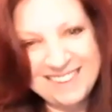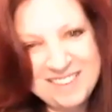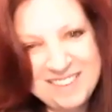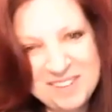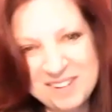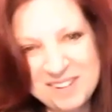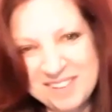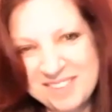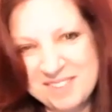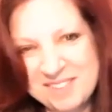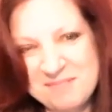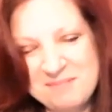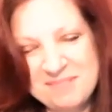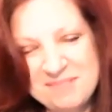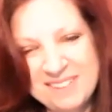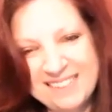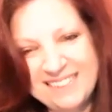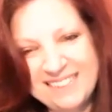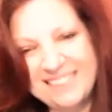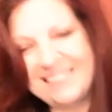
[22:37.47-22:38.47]
that's
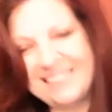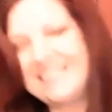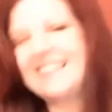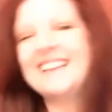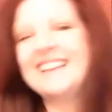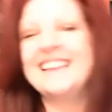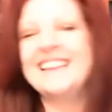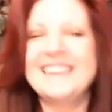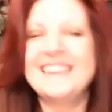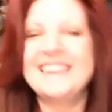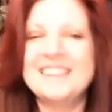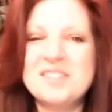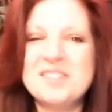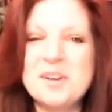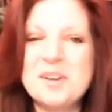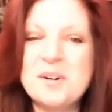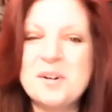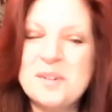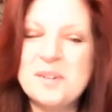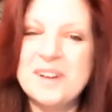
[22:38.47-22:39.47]
awesome.
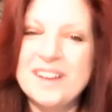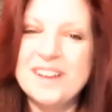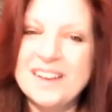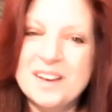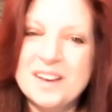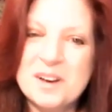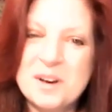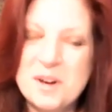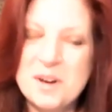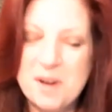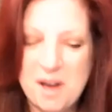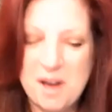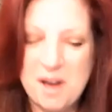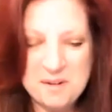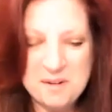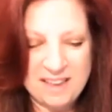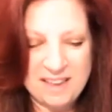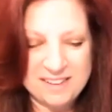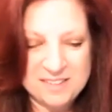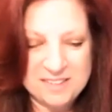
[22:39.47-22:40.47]
So,
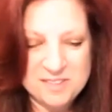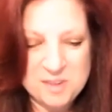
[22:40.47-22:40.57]
okay.